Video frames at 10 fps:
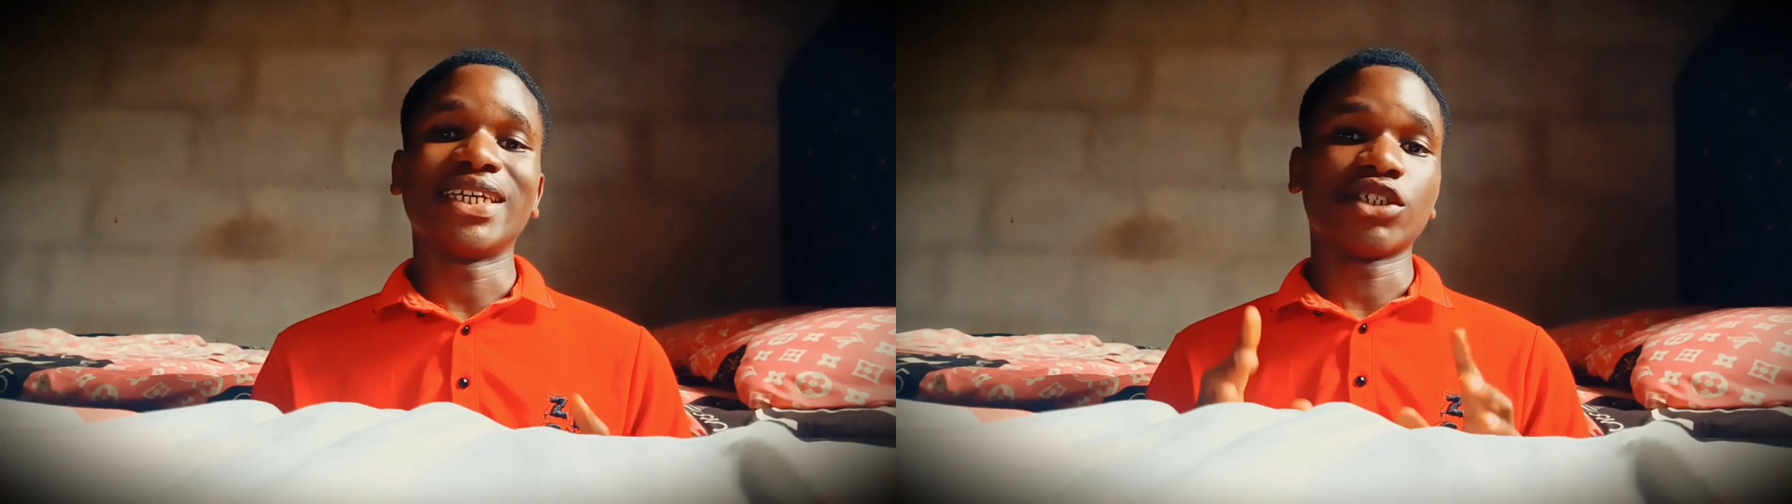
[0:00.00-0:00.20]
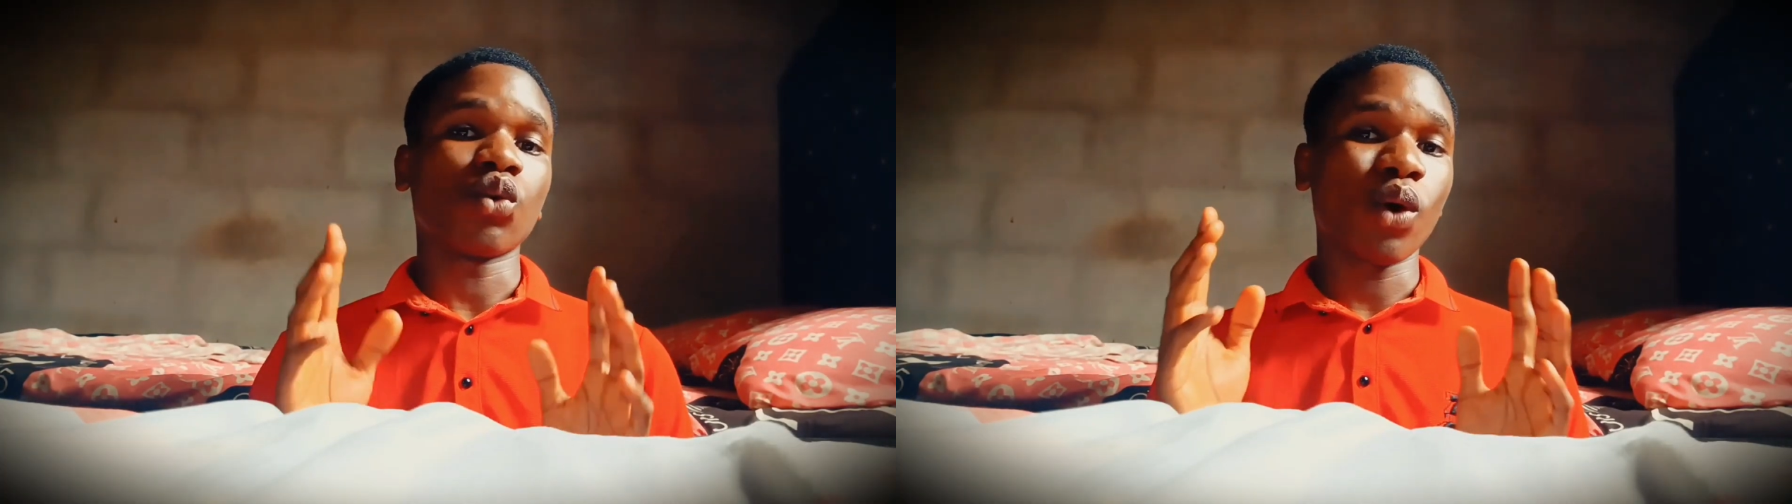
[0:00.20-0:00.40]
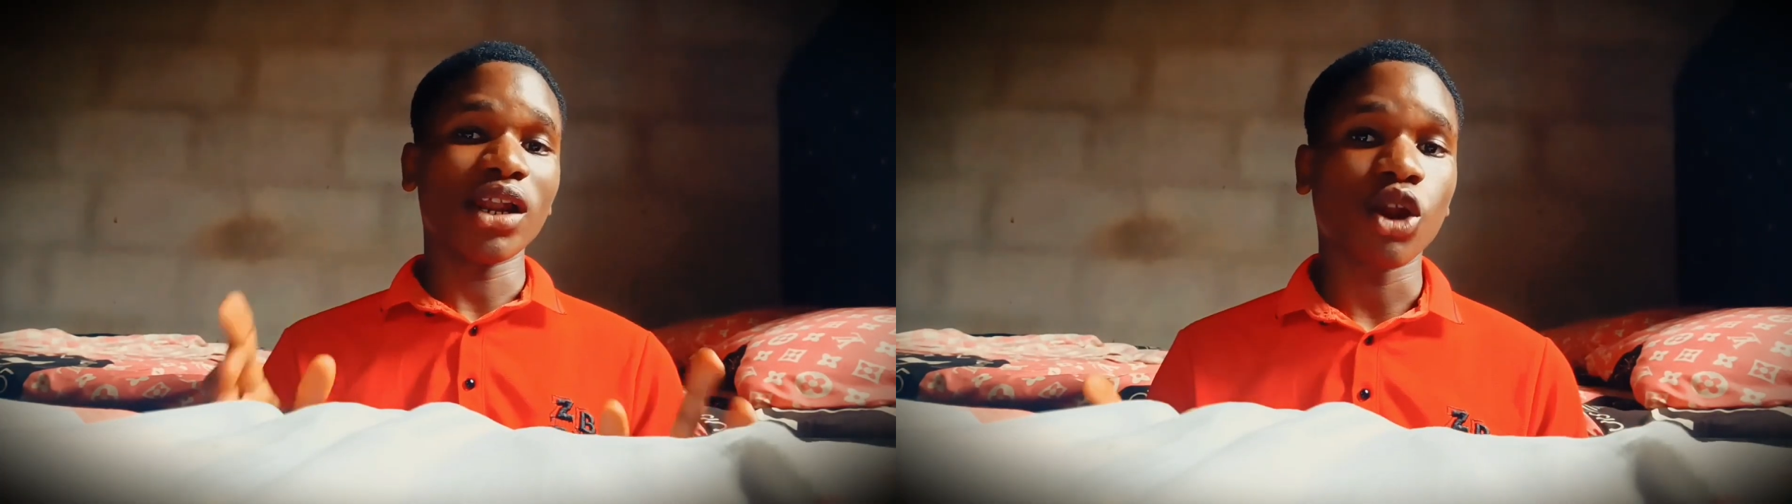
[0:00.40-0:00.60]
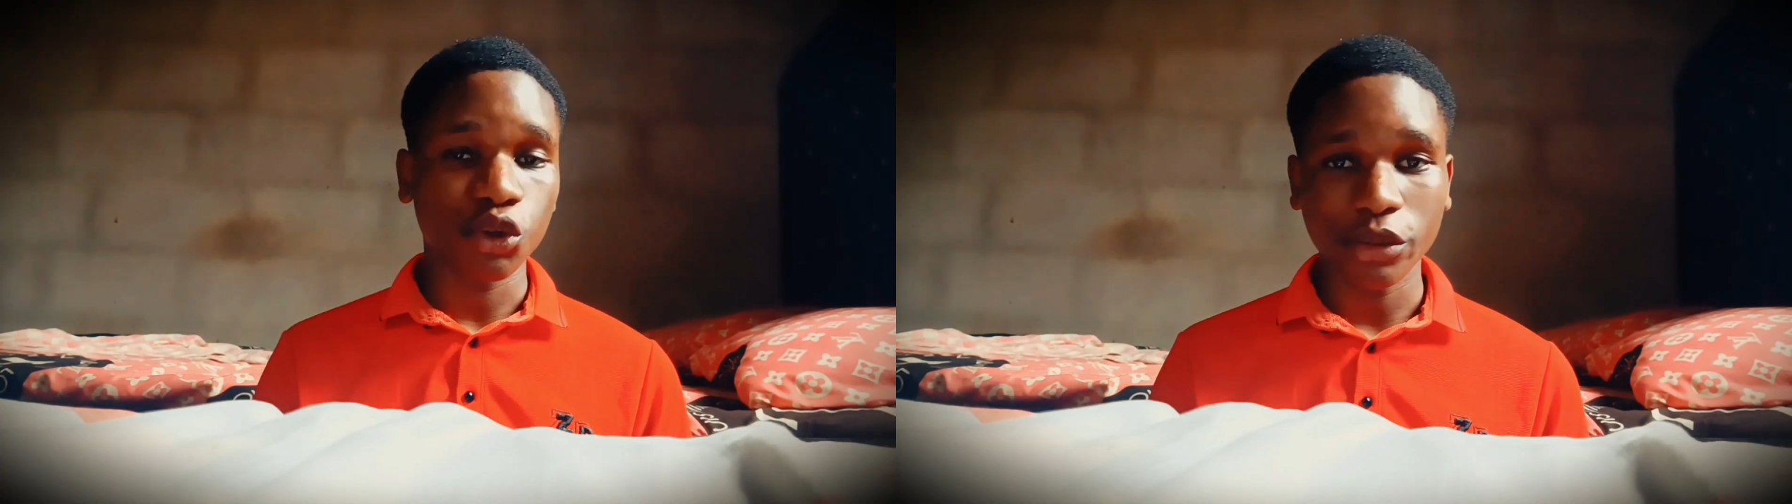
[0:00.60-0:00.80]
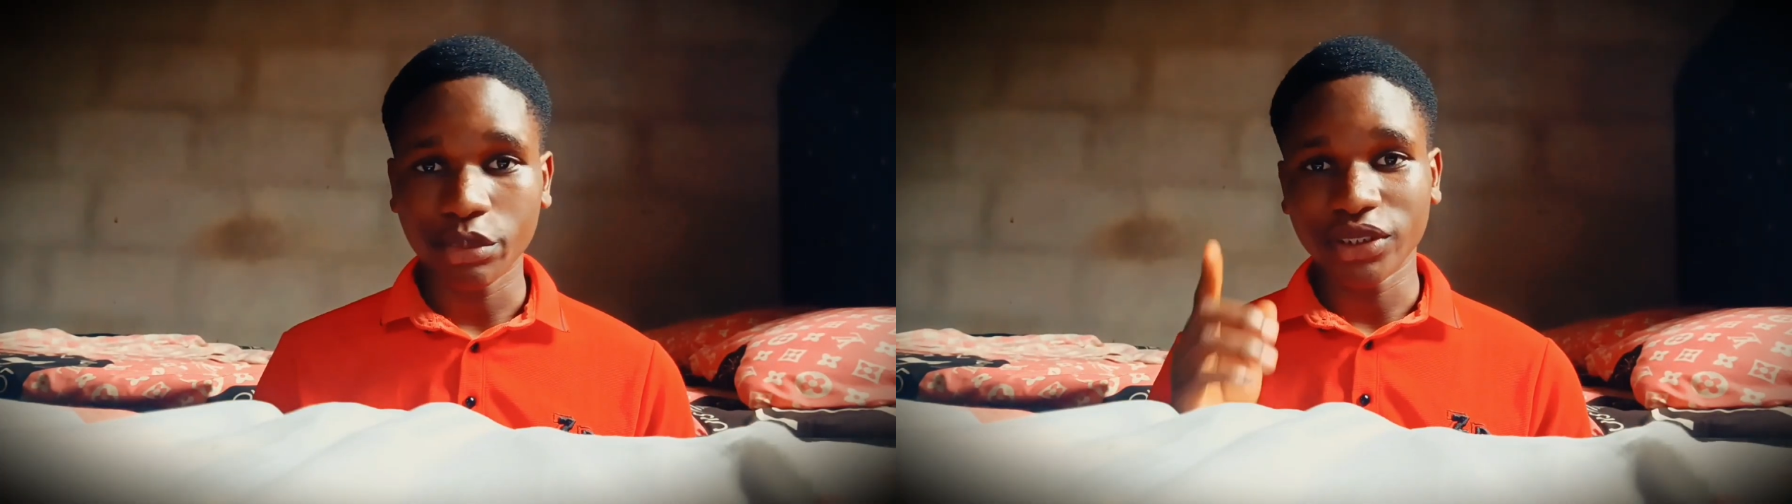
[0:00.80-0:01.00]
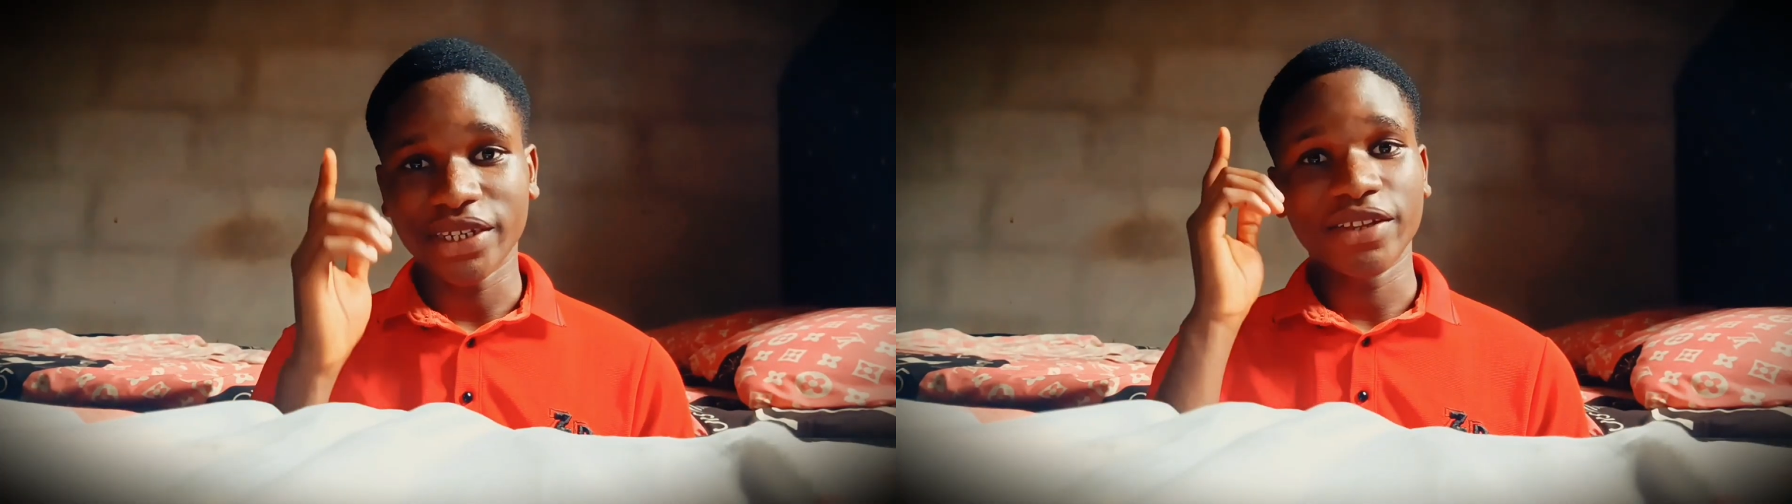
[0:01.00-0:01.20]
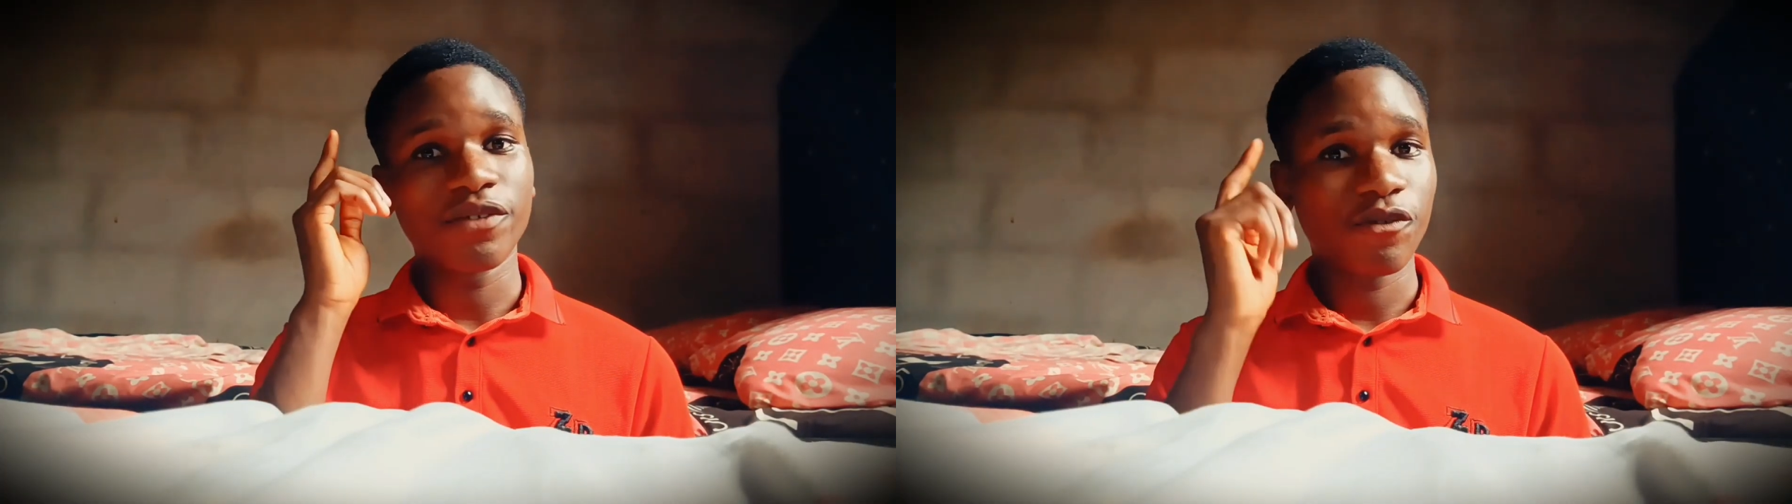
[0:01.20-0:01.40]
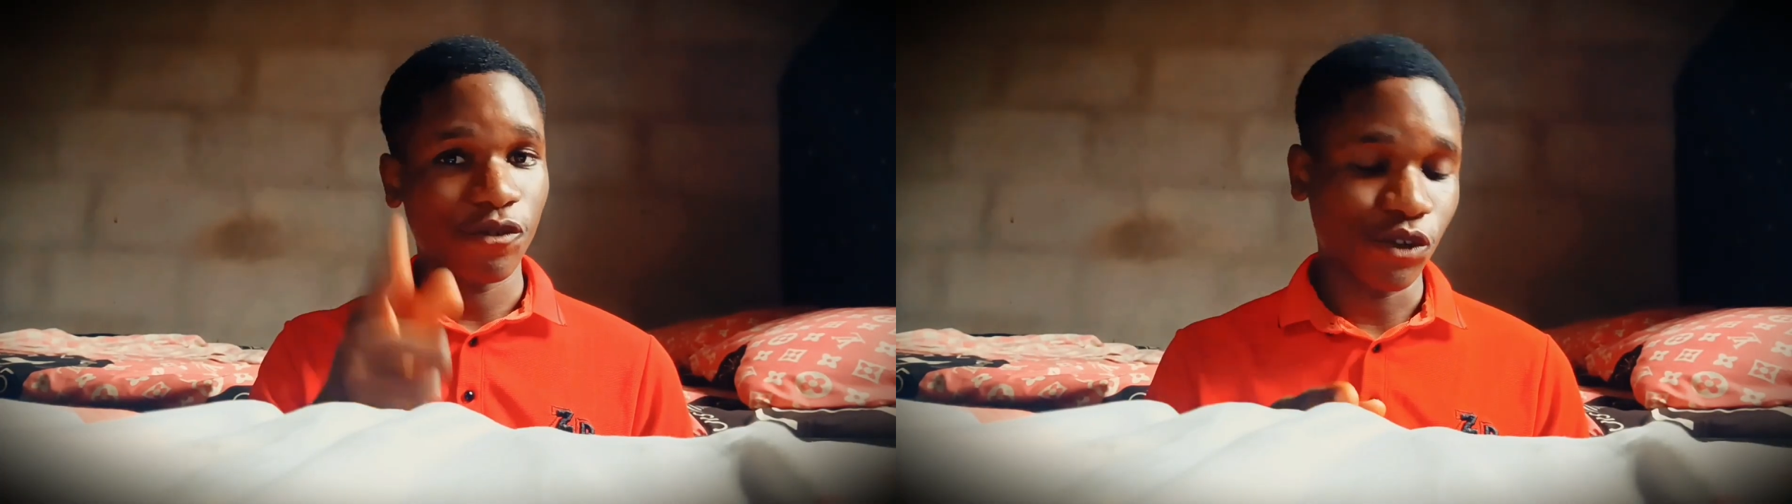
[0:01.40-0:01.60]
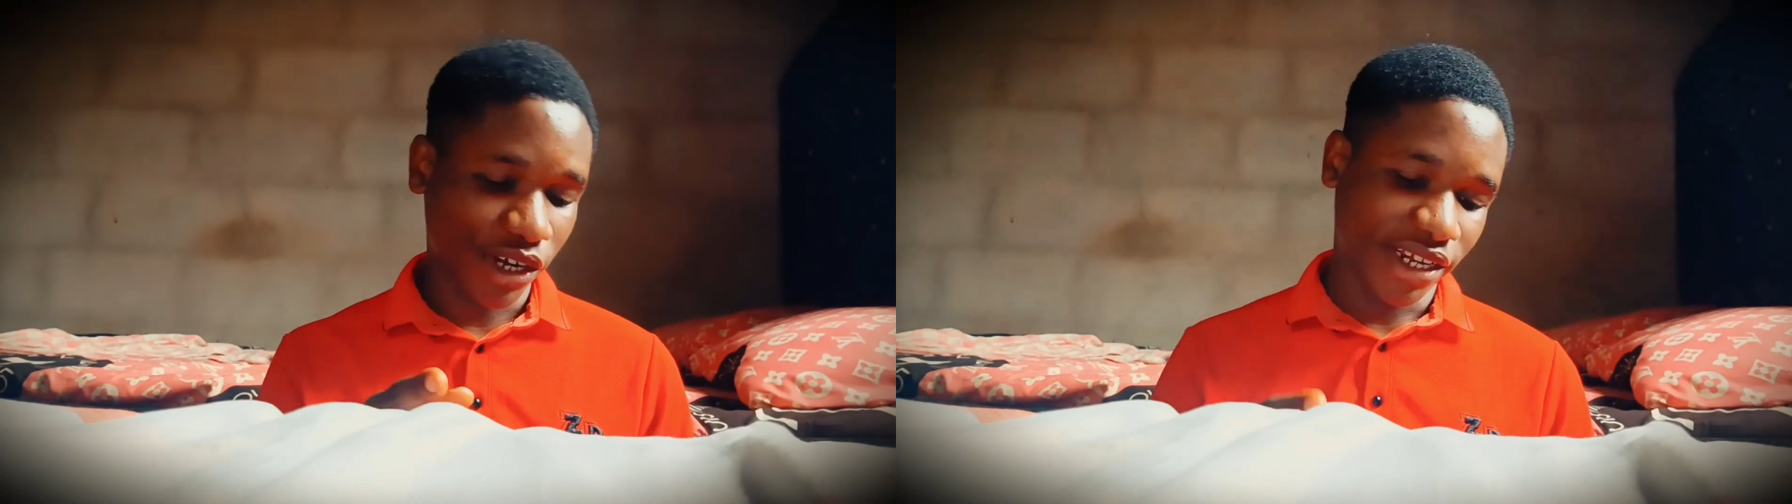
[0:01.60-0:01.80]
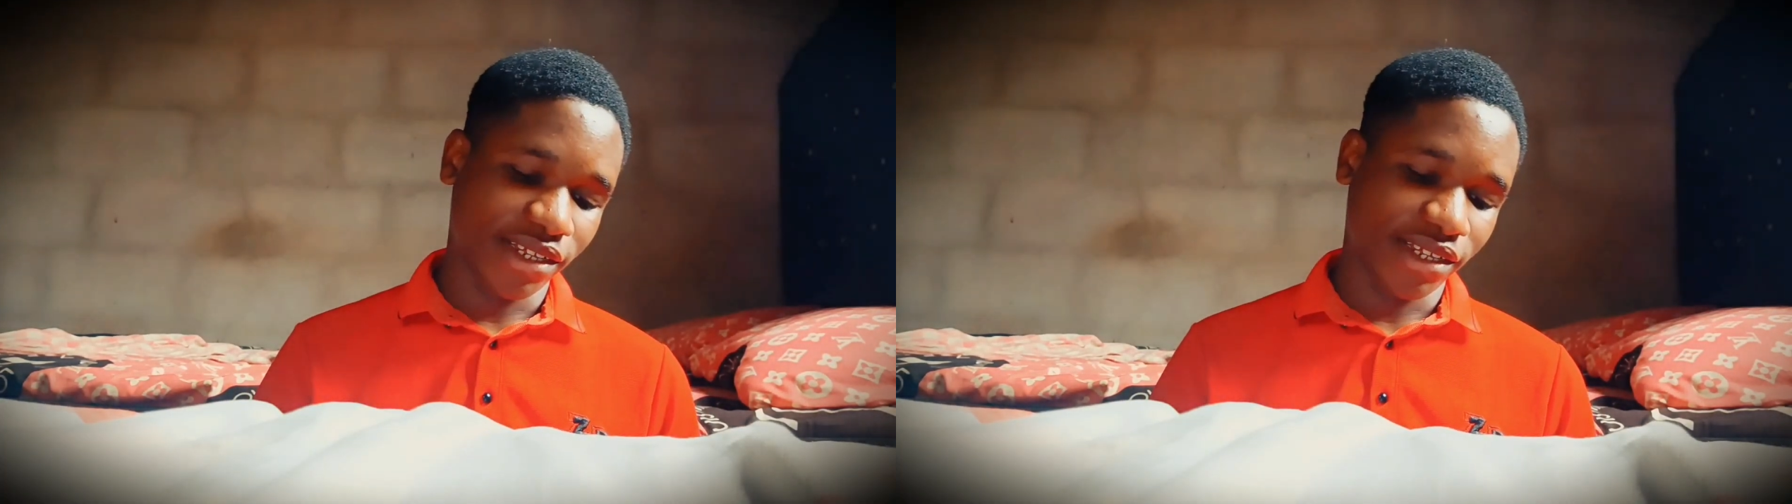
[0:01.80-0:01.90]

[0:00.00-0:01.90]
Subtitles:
is 100% free?